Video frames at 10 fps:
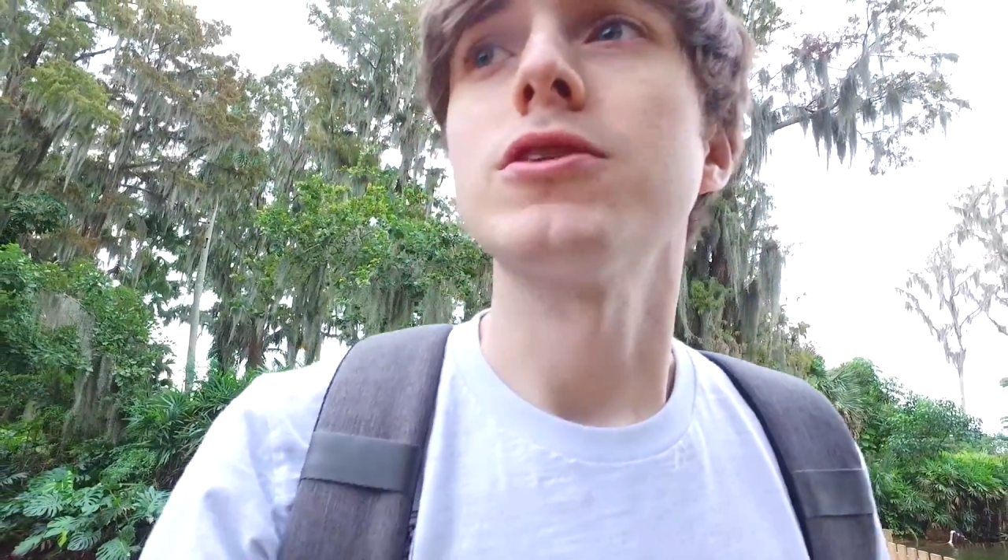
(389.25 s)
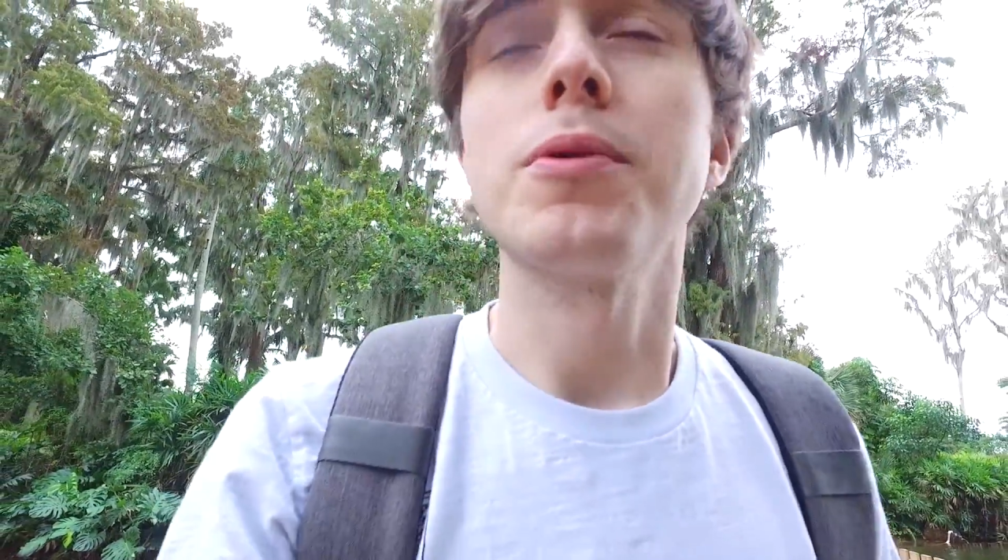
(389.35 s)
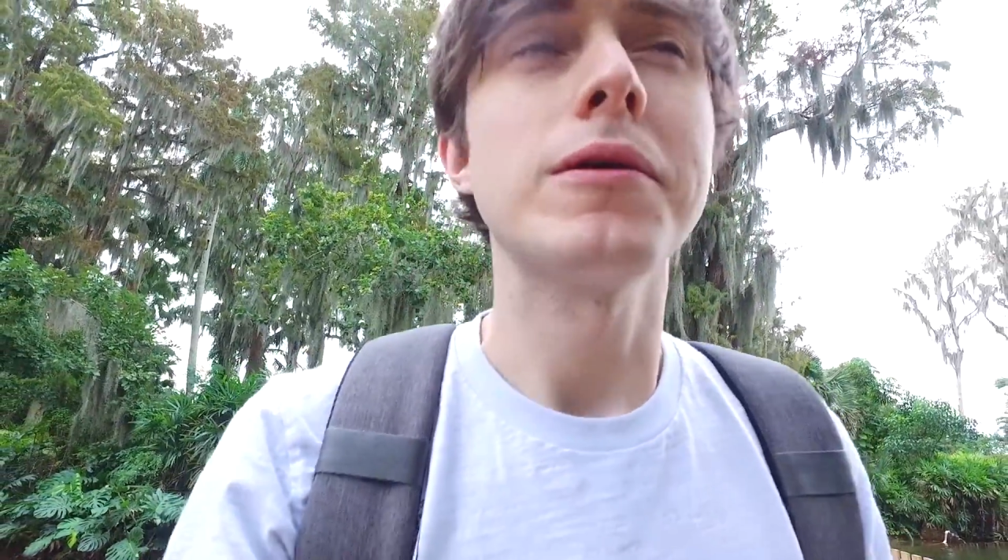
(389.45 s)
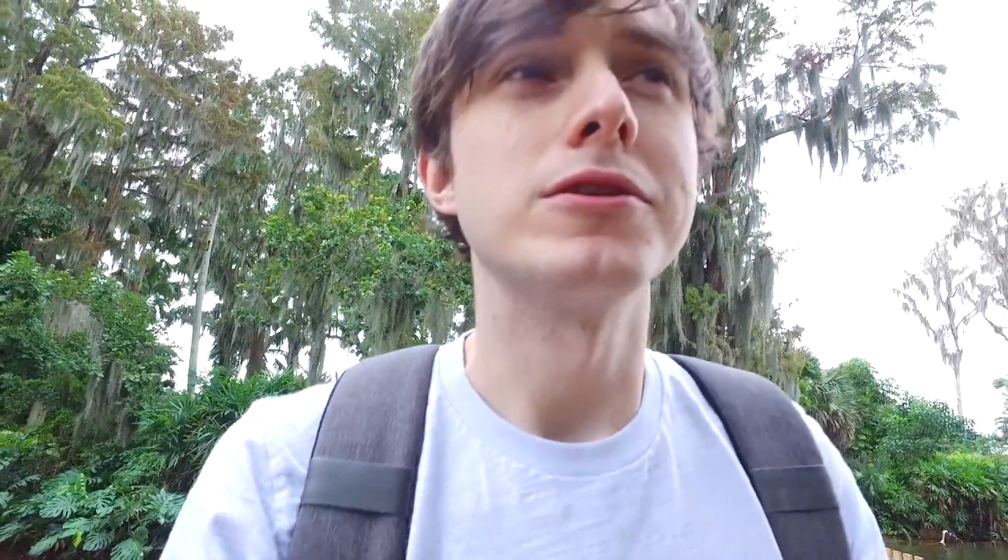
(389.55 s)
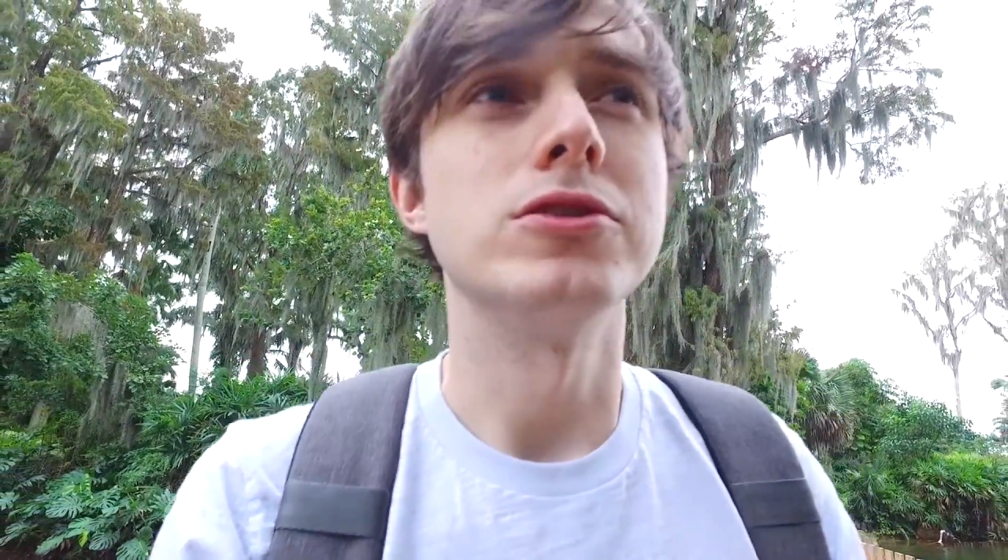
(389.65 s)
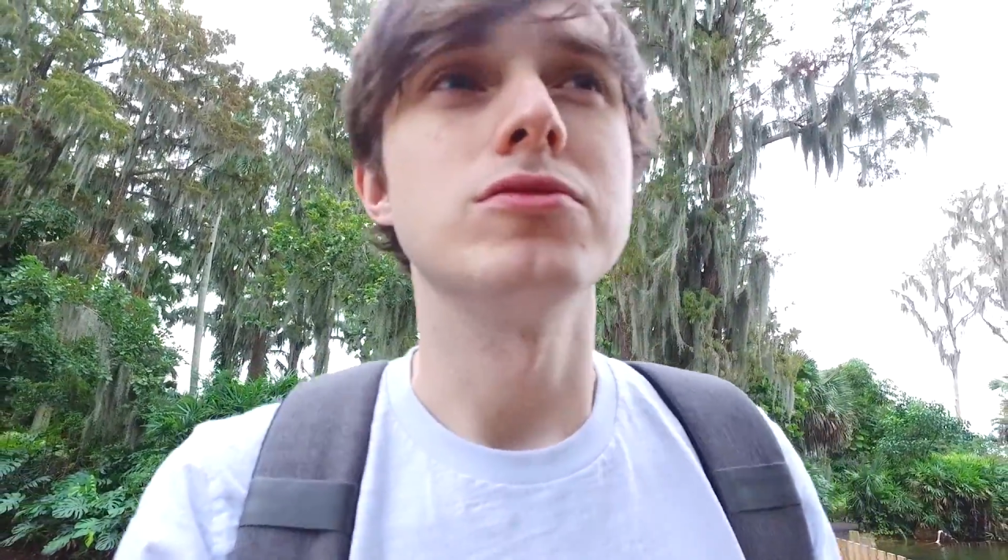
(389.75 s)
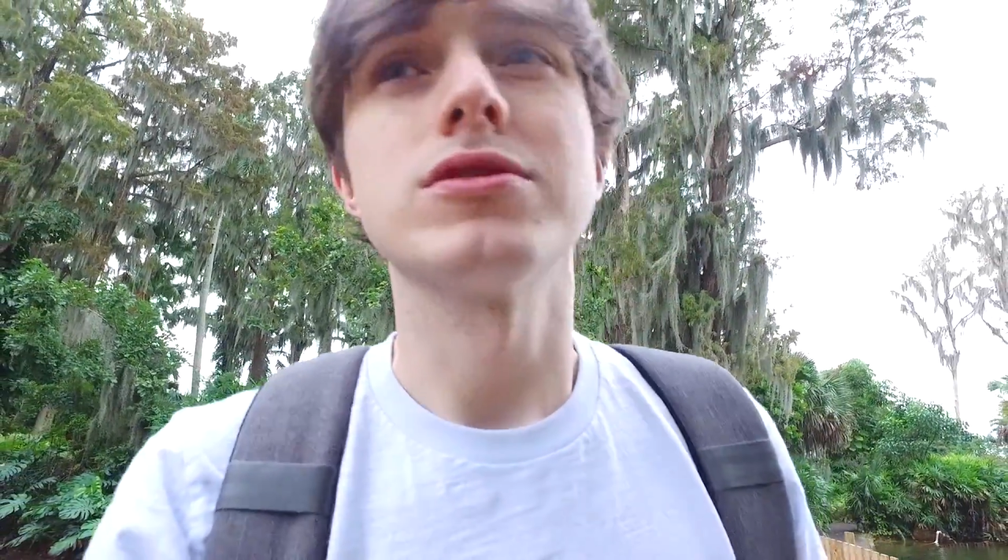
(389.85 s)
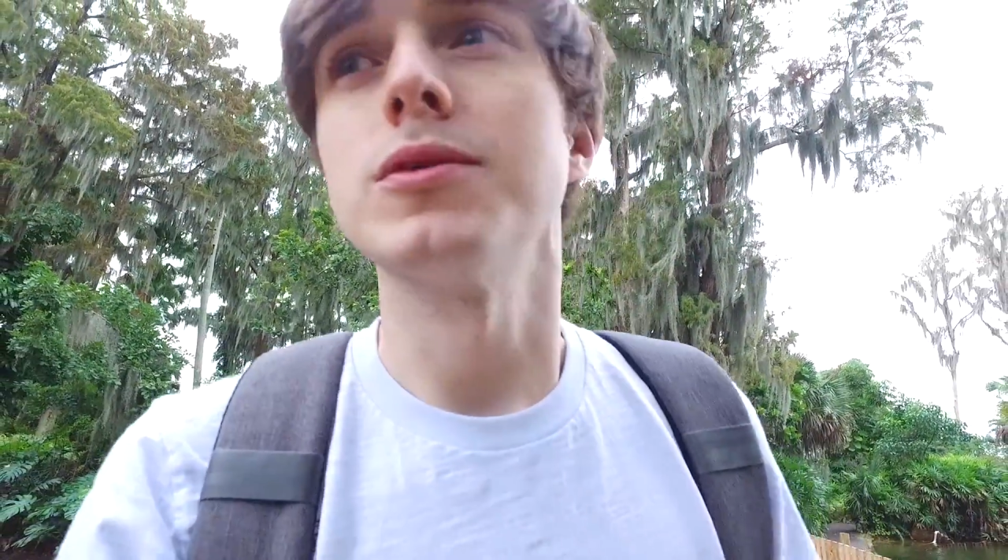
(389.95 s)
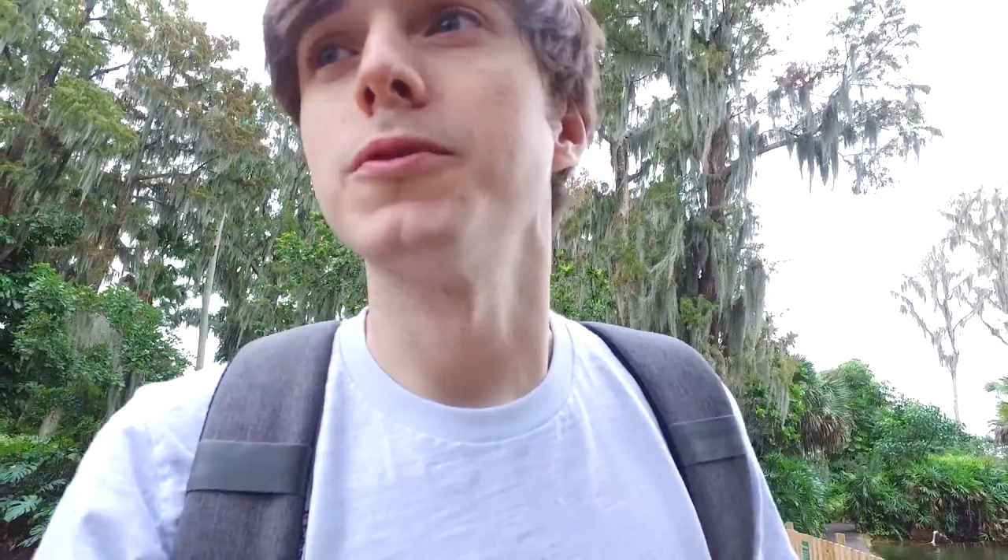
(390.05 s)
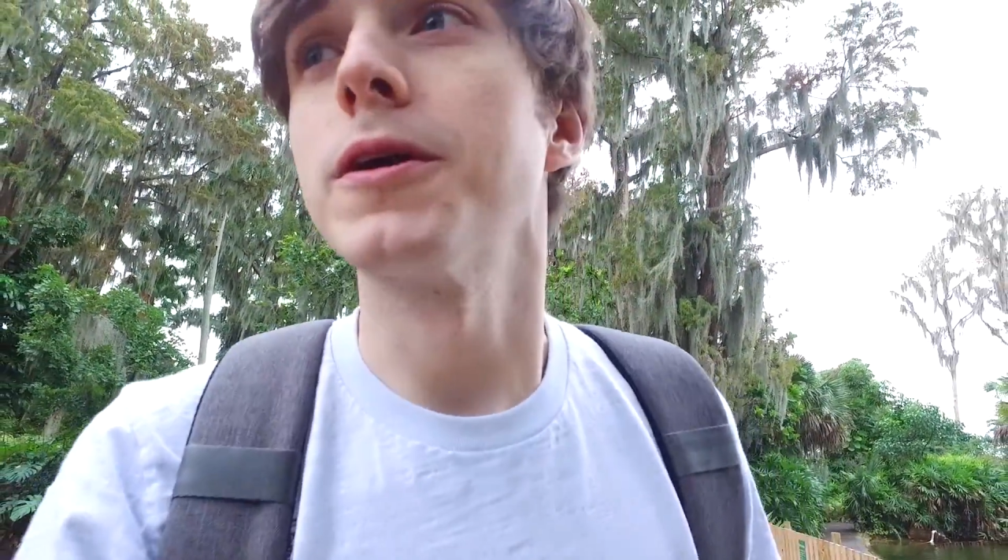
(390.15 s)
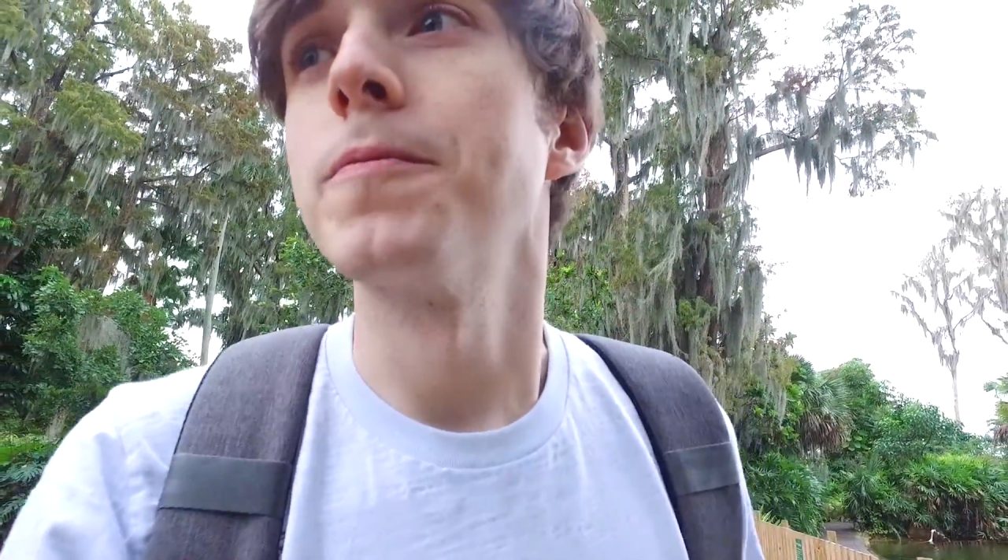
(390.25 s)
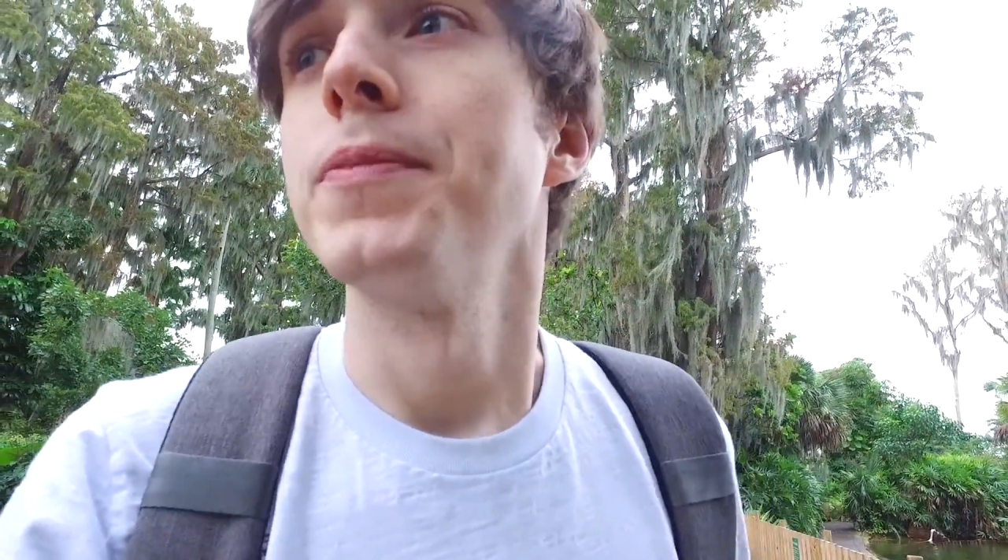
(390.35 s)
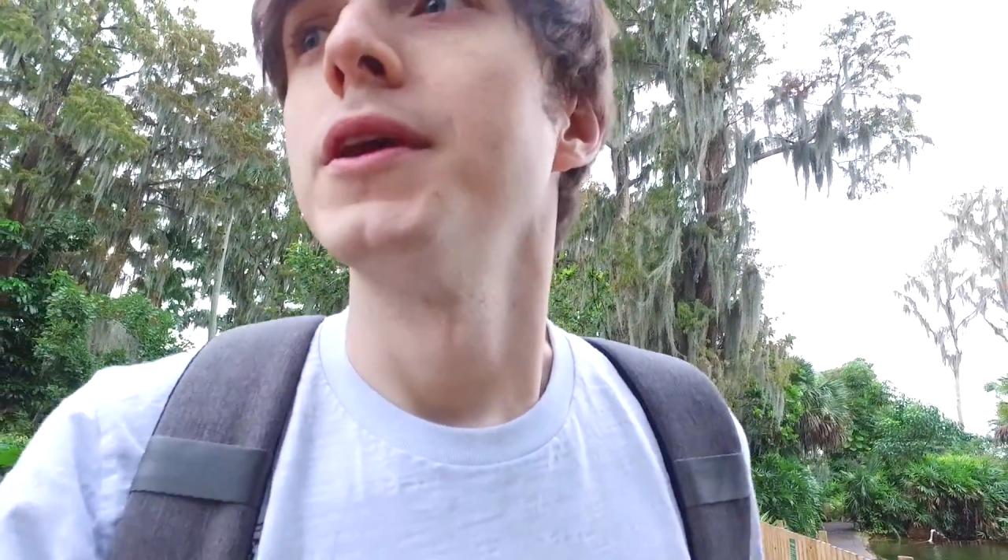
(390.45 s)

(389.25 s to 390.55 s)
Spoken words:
I probably do somewhere.